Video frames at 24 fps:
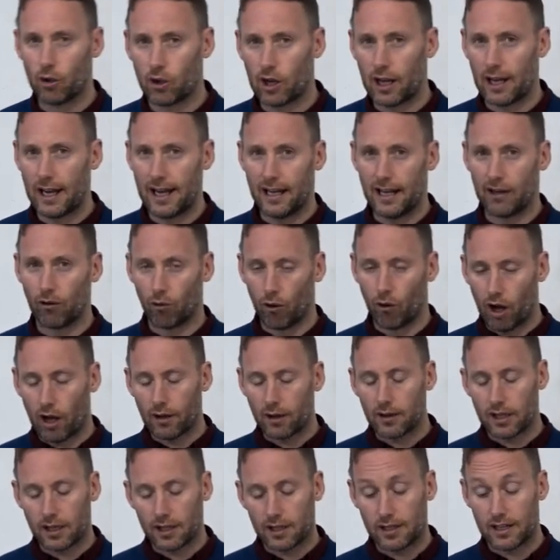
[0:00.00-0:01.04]
a look at later
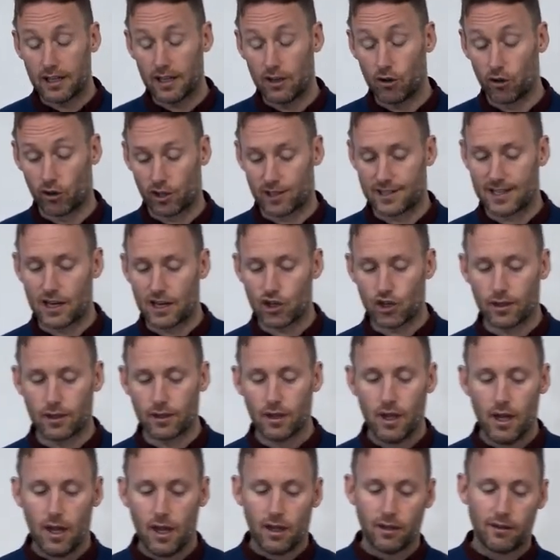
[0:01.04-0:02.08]
on in another
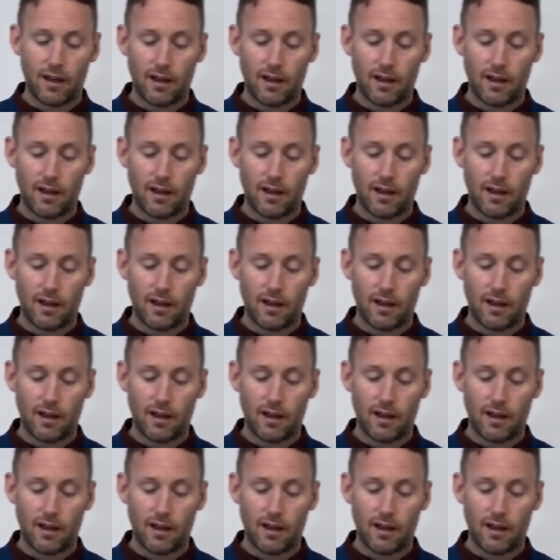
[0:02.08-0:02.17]
session.